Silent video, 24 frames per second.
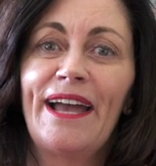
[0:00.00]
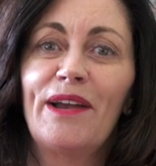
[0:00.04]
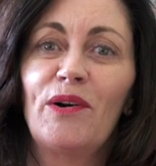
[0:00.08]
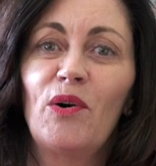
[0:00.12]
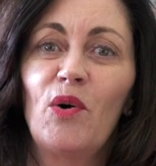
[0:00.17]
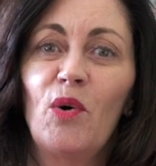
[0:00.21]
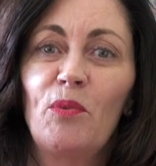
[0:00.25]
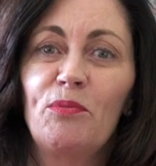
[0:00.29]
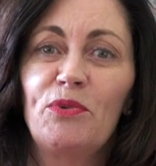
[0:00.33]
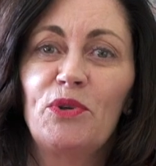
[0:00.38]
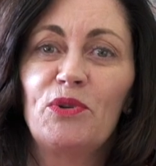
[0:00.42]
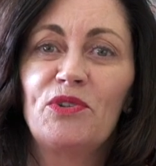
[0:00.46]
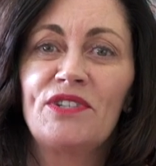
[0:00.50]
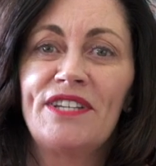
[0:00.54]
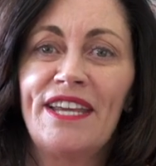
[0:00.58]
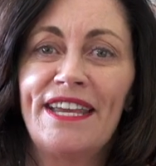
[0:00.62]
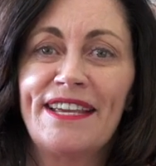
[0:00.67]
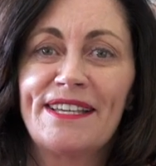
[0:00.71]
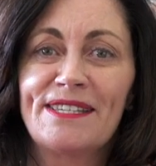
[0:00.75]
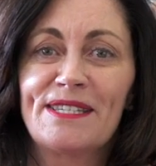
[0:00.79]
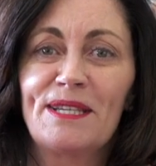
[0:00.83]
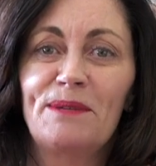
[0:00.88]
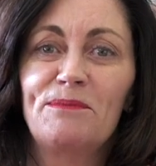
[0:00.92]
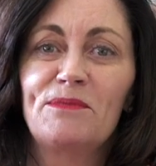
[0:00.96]
I hope you
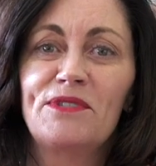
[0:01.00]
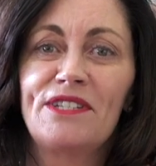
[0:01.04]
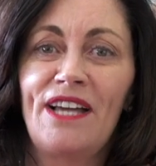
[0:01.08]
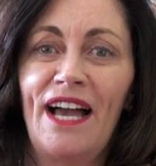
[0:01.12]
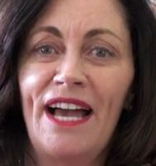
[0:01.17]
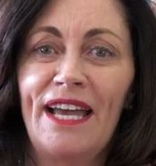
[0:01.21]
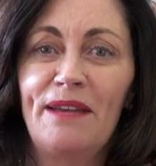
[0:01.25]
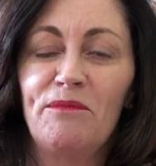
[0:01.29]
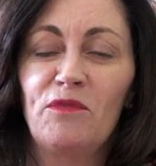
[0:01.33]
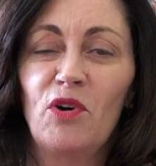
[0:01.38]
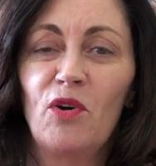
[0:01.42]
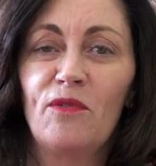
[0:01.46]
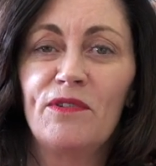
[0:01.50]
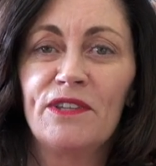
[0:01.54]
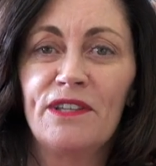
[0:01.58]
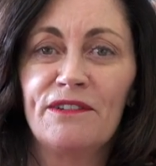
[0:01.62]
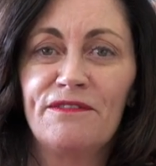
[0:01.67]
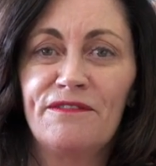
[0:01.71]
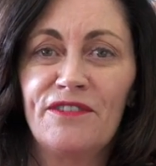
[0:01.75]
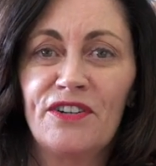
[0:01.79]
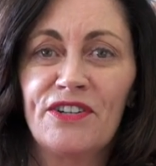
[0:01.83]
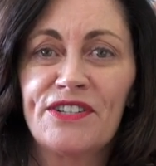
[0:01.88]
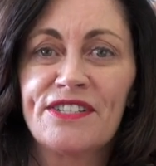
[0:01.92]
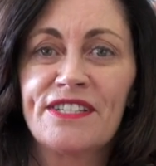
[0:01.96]
take some time over
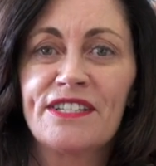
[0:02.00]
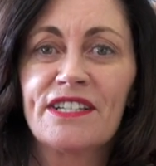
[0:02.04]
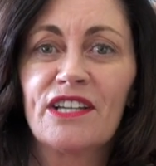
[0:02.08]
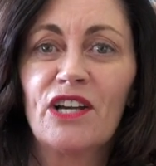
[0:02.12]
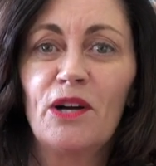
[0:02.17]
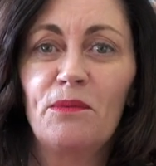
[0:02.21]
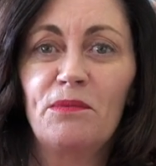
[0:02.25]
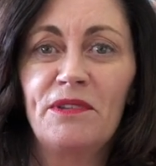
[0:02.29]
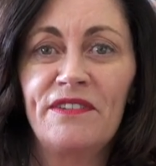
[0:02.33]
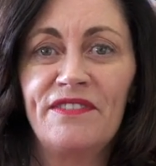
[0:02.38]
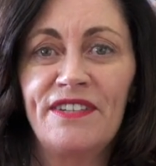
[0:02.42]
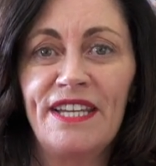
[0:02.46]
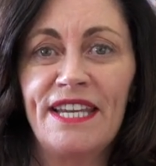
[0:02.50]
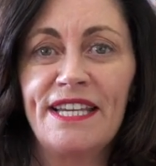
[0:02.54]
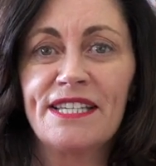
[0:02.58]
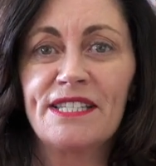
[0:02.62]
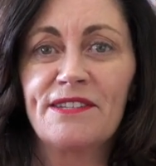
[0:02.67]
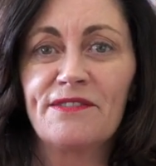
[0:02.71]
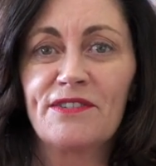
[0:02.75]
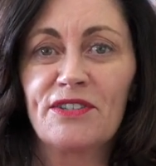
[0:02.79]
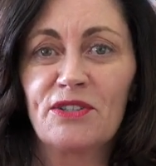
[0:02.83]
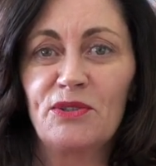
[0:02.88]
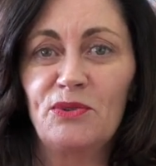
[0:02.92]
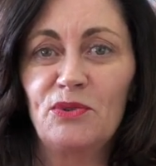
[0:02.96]
the first couple of
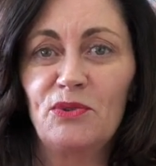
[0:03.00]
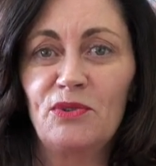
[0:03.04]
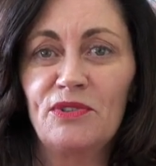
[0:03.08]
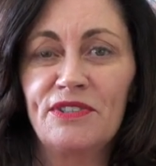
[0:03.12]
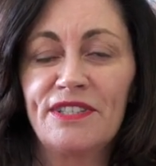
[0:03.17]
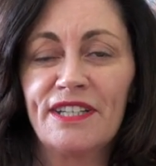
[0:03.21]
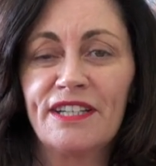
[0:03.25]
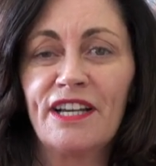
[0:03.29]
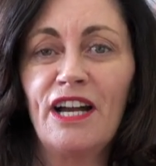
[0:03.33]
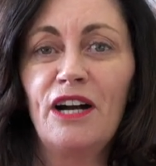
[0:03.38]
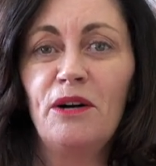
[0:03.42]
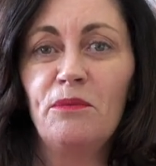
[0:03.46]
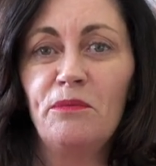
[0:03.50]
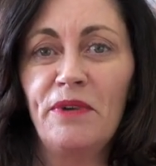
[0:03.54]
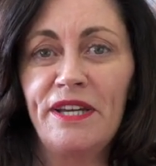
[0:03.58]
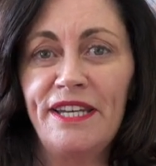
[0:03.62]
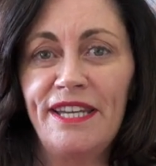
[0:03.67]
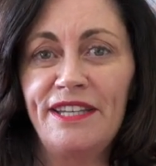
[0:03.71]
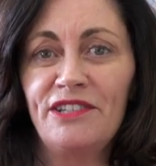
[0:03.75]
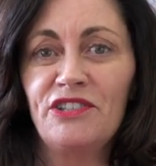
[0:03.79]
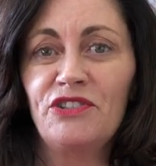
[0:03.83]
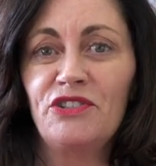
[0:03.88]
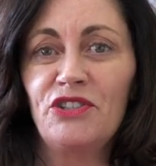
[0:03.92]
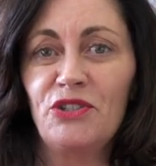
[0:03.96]
days of school to come
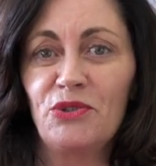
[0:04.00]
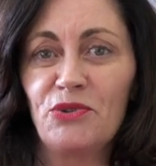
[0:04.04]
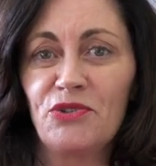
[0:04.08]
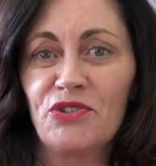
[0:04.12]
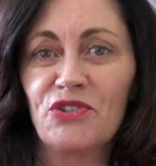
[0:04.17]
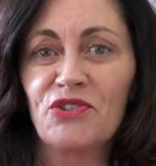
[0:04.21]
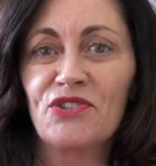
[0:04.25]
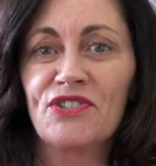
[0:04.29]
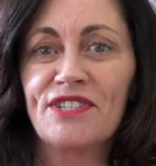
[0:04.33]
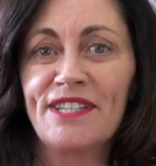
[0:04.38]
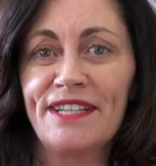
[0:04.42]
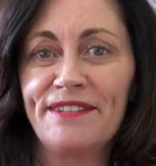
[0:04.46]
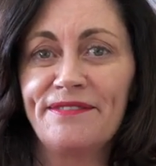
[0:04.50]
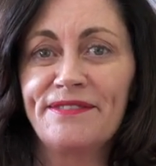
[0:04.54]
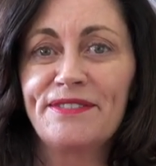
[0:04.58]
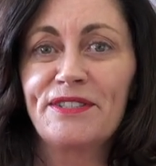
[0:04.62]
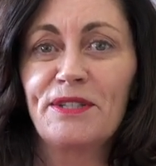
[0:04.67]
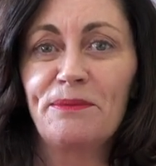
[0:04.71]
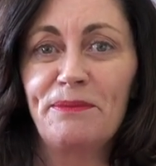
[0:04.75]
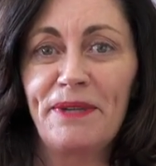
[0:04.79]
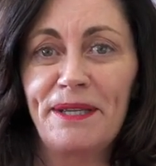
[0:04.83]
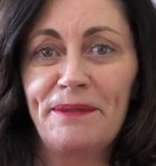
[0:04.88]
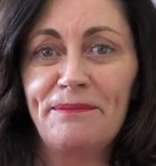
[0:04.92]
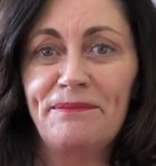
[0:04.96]
and introduce
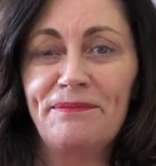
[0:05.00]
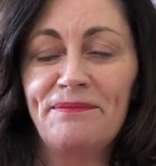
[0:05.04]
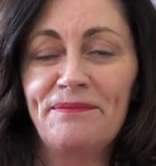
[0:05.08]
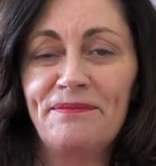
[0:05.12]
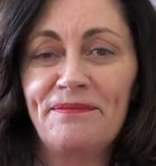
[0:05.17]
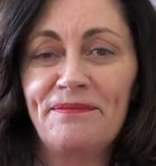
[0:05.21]
yourselves to me.